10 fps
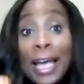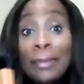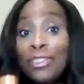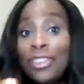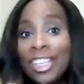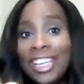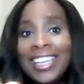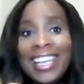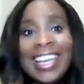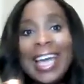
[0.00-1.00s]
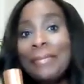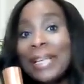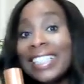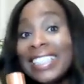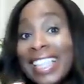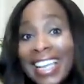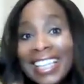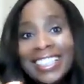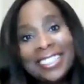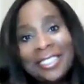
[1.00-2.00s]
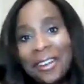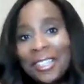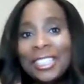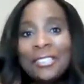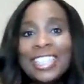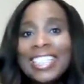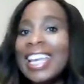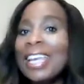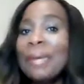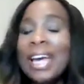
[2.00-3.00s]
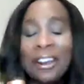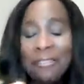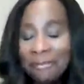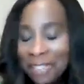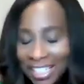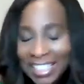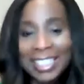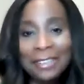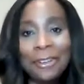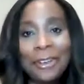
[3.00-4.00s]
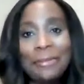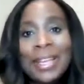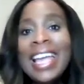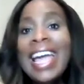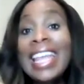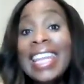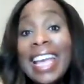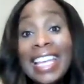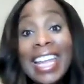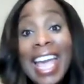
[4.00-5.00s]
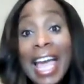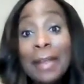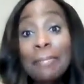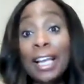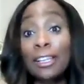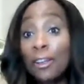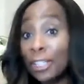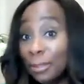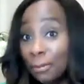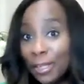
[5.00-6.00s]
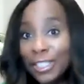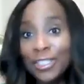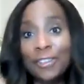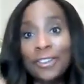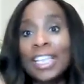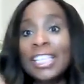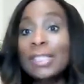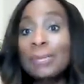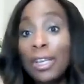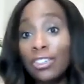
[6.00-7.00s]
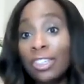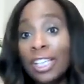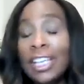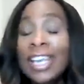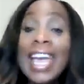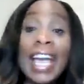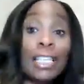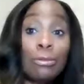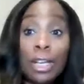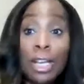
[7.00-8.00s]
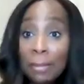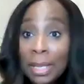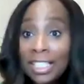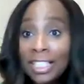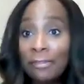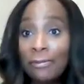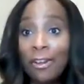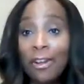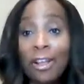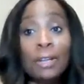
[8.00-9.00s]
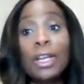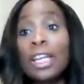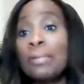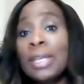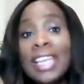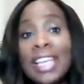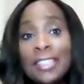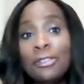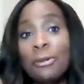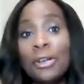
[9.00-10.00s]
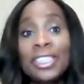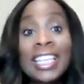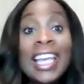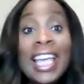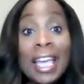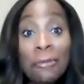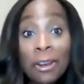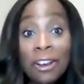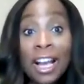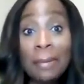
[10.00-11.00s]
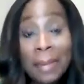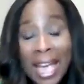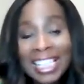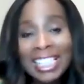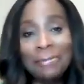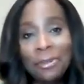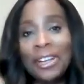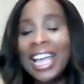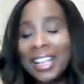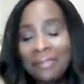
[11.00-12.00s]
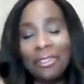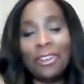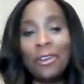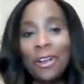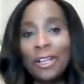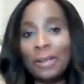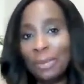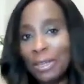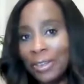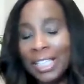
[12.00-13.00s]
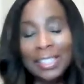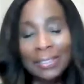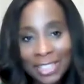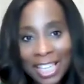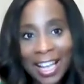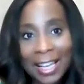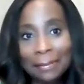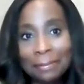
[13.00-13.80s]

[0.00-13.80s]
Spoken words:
I'm Jean and I'm excited to talk to you today about our face serum that can add back lost moisture, especially as we're coming into the fall and we're going to be indoors and wearing our mask more and for longer periods of time.